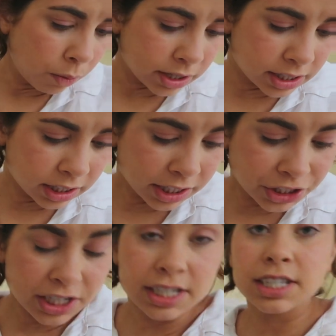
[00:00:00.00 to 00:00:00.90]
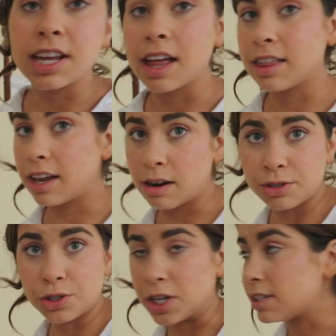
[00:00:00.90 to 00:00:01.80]
was delicious, and then I
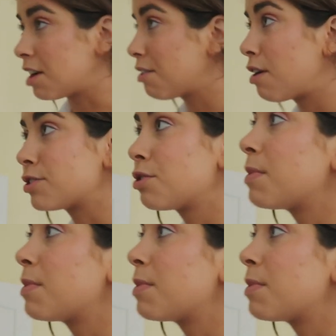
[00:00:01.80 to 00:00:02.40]
was stressed out also